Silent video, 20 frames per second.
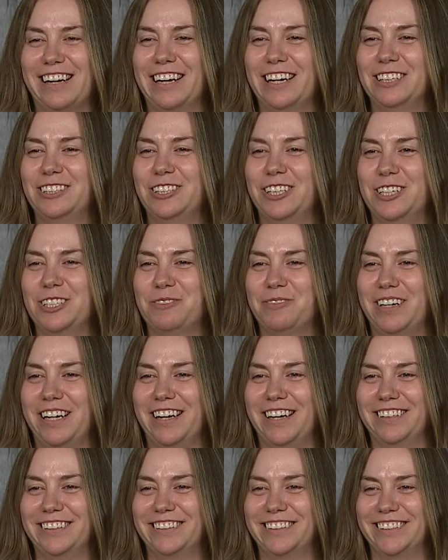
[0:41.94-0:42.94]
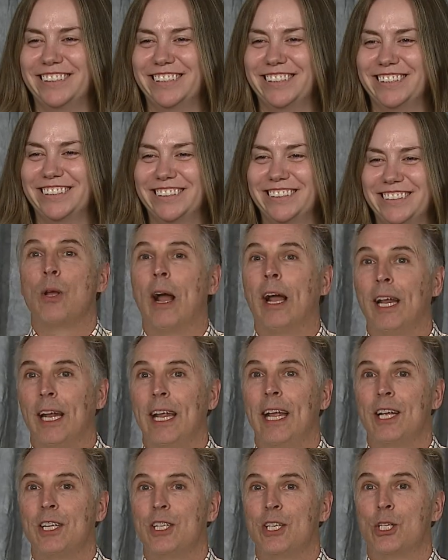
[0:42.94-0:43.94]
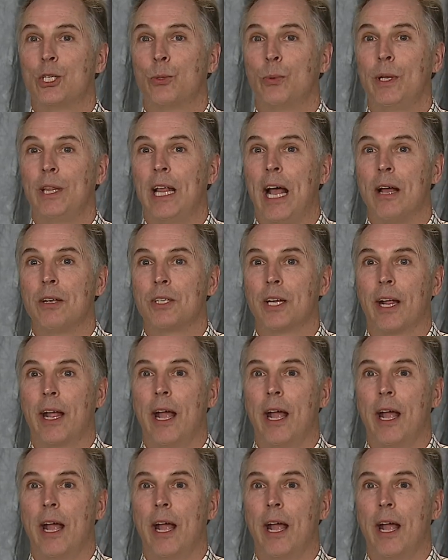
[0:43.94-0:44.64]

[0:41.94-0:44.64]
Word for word: Can I change my answer? I'm going to guess it's 3,000